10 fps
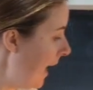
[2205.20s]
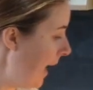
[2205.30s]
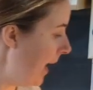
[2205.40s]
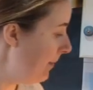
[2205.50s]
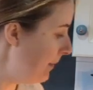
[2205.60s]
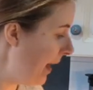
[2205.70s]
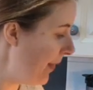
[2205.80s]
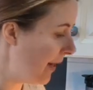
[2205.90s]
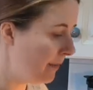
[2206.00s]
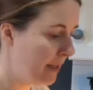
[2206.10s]

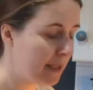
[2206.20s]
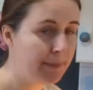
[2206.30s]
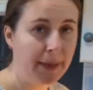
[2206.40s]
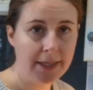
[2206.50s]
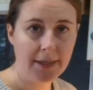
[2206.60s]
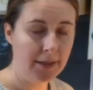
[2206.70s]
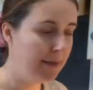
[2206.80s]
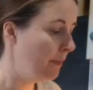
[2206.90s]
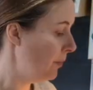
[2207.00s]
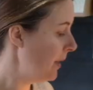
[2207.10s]
And then I'm going to spice it
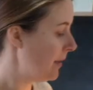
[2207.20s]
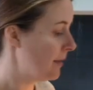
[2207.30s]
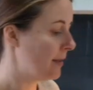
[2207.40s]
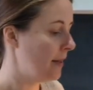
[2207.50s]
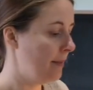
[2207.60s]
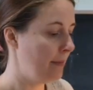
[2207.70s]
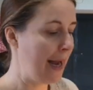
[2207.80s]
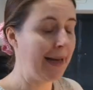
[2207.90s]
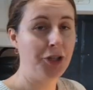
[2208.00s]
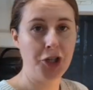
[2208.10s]
up with some
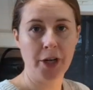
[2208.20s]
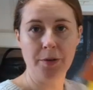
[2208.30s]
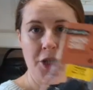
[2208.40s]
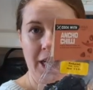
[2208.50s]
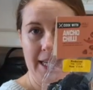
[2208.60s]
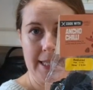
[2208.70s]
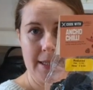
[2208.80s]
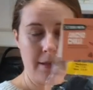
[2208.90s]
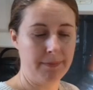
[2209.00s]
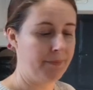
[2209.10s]
ancho
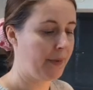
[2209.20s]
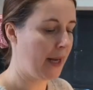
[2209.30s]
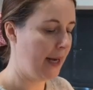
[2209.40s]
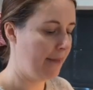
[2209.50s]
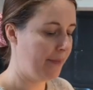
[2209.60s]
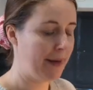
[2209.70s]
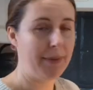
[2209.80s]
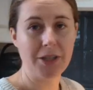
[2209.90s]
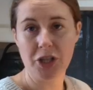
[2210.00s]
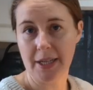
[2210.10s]
chilies.
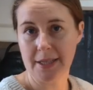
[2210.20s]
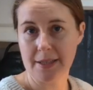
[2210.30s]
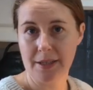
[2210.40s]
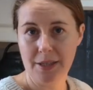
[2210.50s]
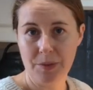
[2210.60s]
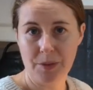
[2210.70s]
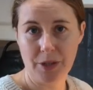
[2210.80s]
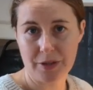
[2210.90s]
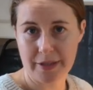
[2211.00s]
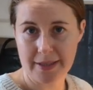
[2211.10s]
My chilies were
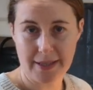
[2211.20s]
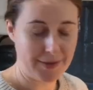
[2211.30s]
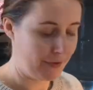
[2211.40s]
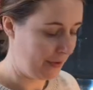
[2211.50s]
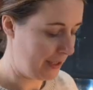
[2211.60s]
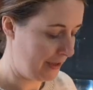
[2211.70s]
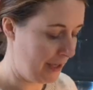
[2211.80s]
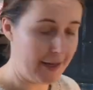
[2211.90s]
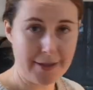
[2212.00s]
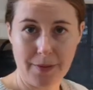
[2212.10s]
not successful this
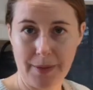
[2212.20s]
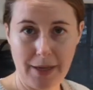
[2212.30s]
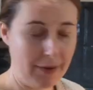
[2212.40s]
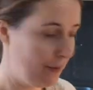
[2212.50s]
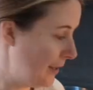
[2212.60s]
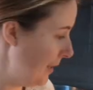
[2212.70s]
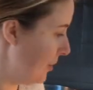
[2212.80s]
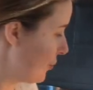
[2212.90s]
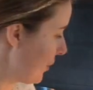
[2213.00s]
year, so we're going with these